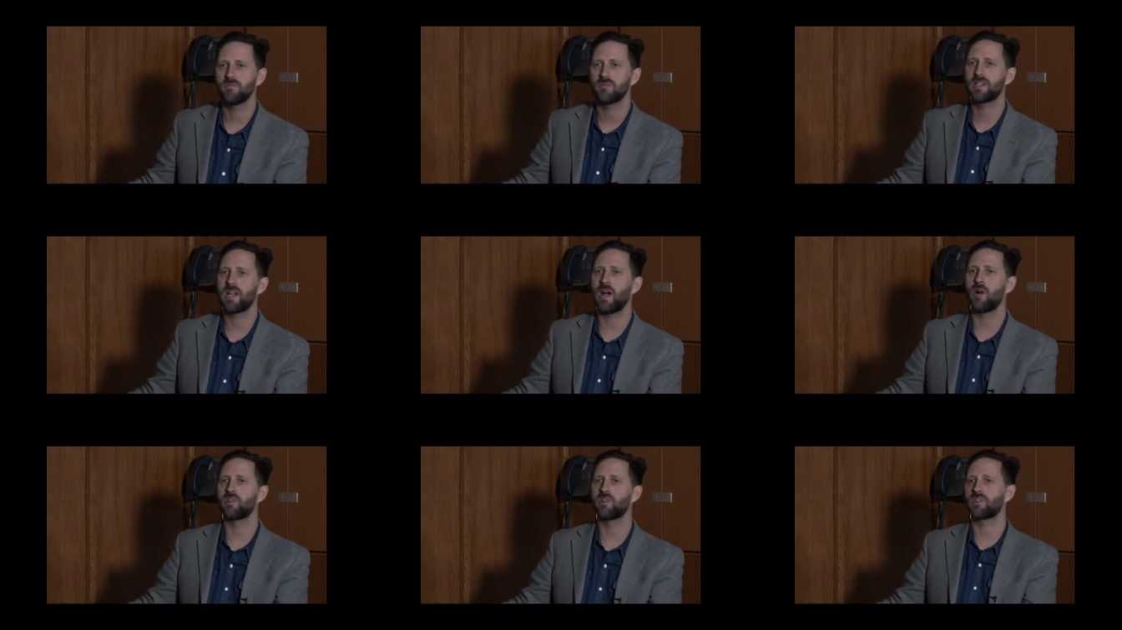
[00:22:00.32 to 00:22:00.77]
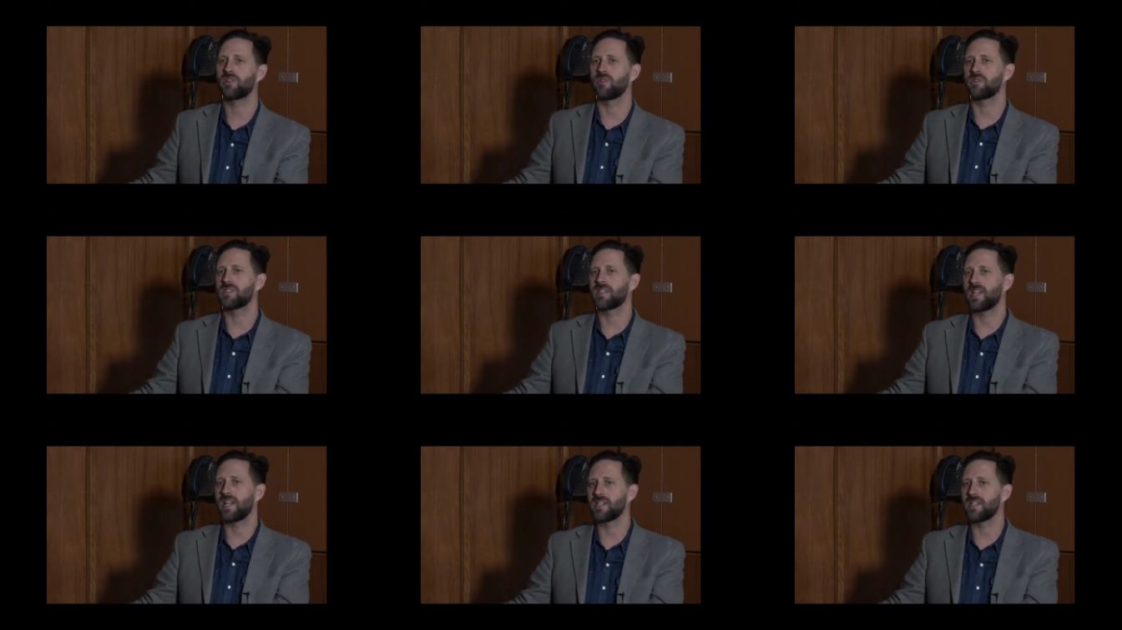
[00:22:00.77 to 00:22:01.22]
couch
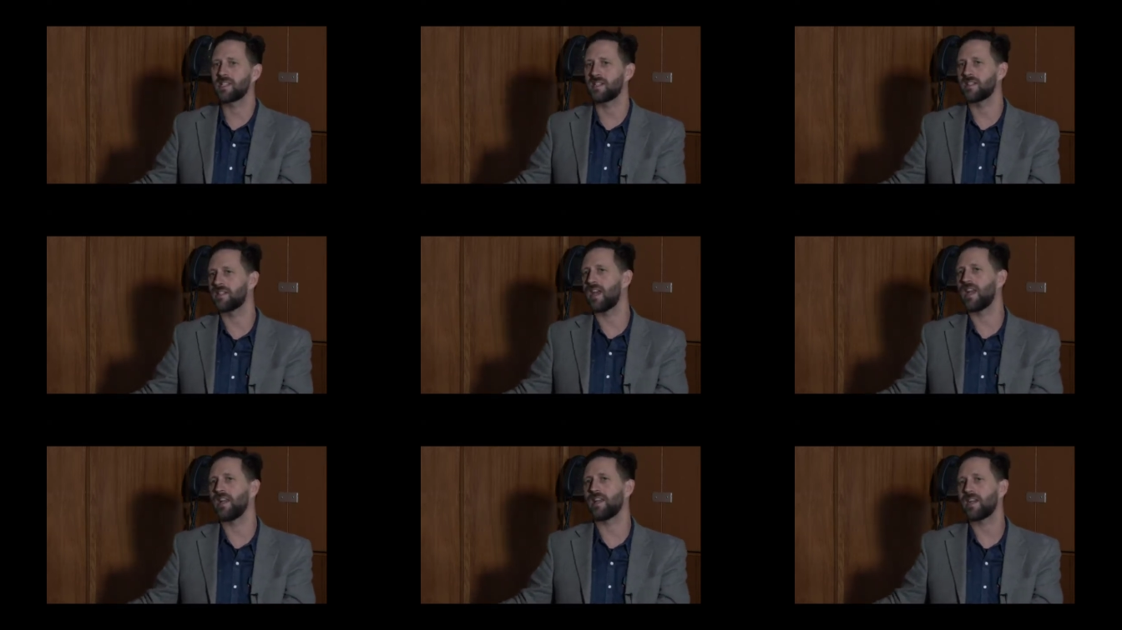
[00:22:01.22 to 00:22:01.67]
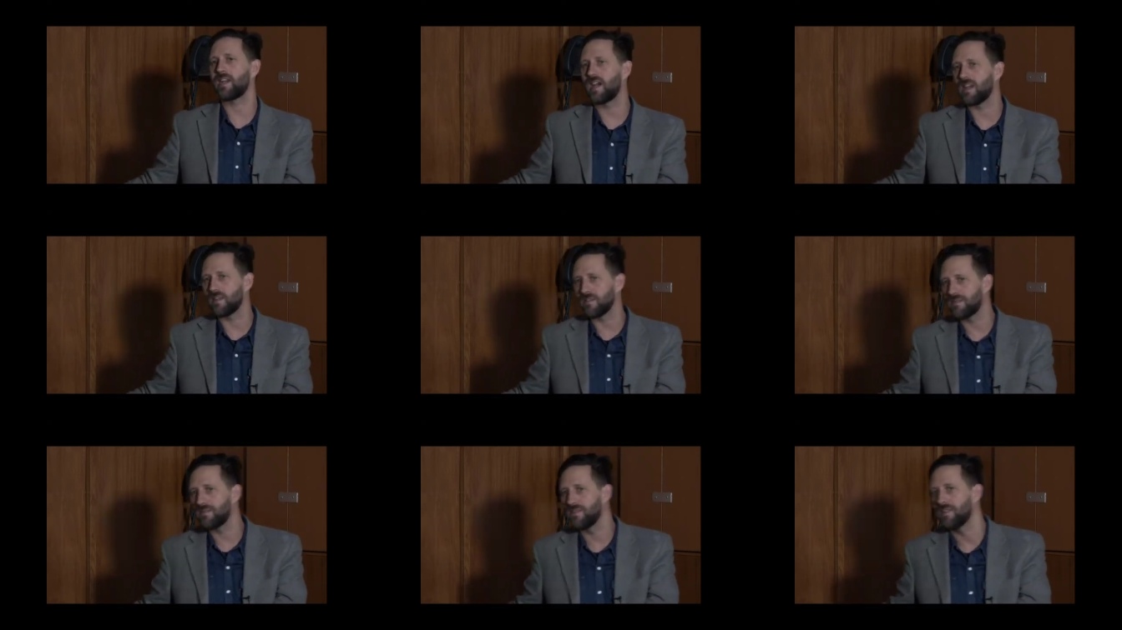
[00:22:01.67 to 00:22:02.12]
those things in any
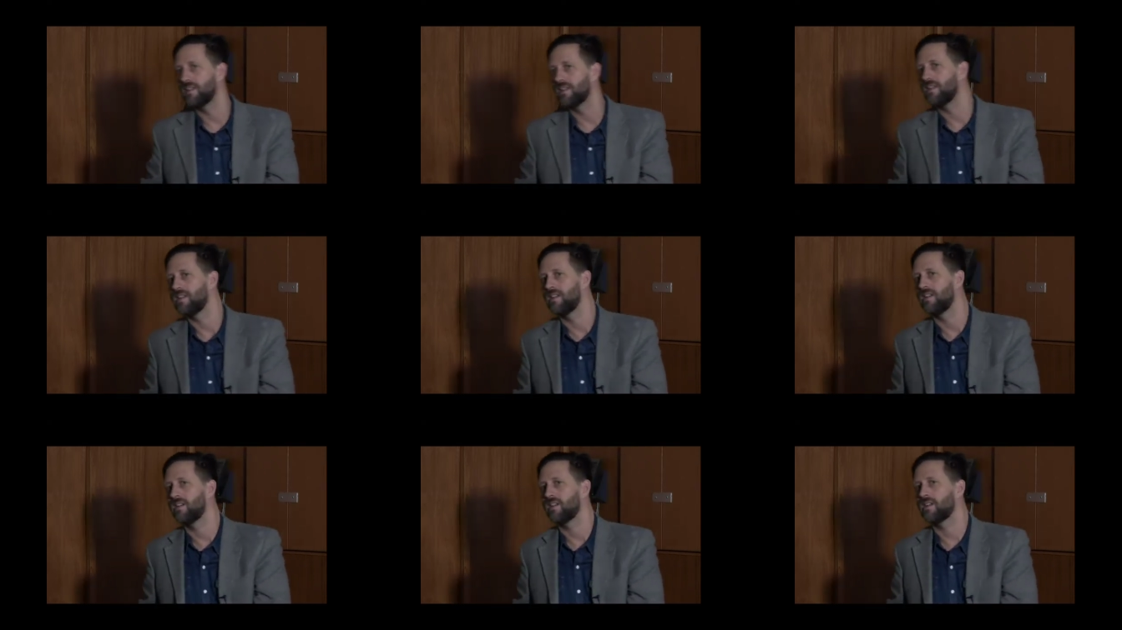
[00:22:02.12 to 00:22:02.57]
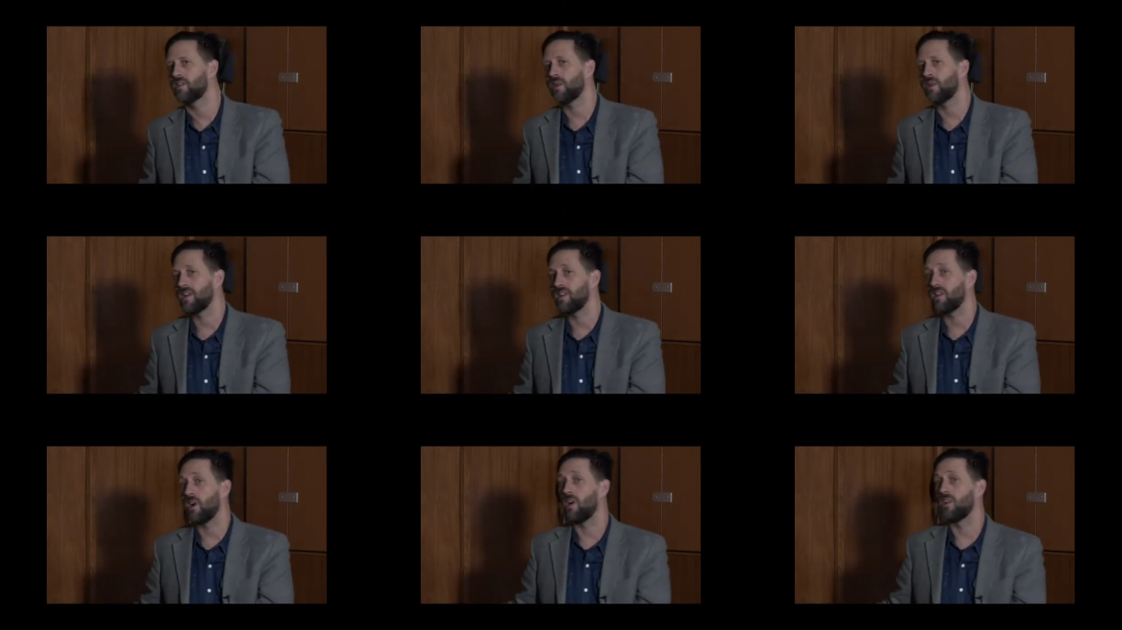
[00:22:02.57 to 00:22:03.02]
kind of
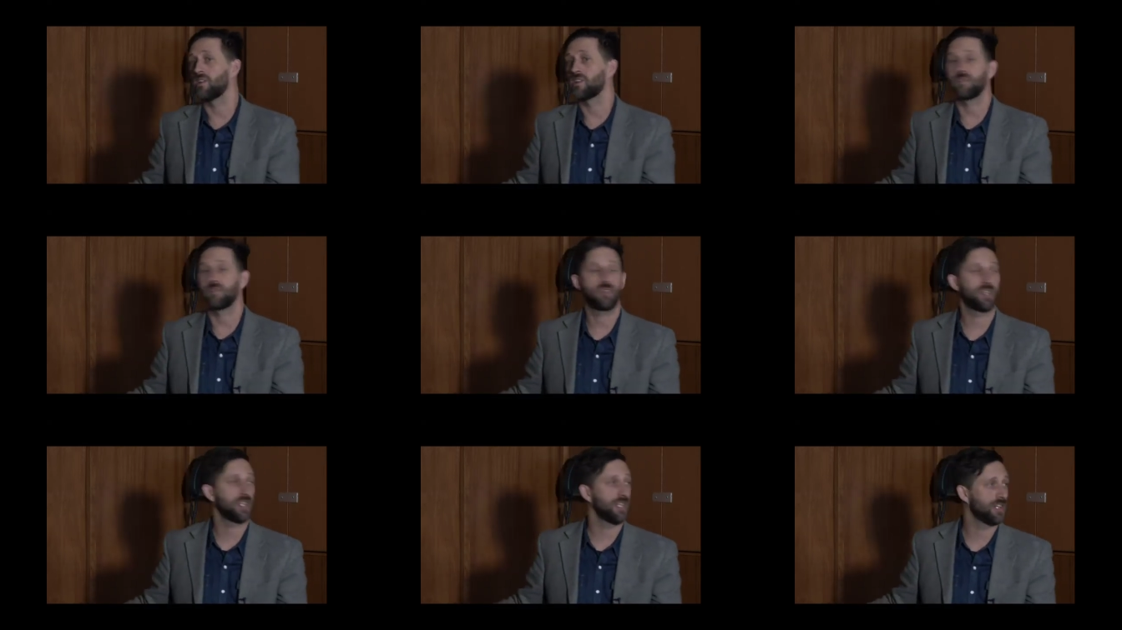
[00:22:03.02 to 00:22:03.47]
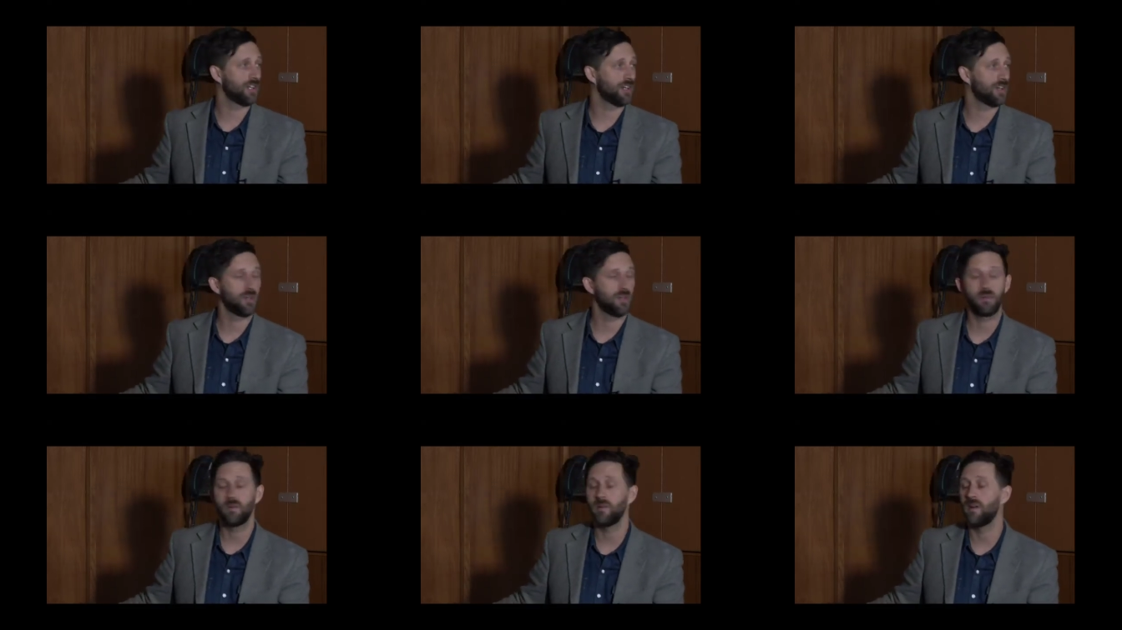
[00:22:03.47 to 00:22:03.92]
great knowledge of theater.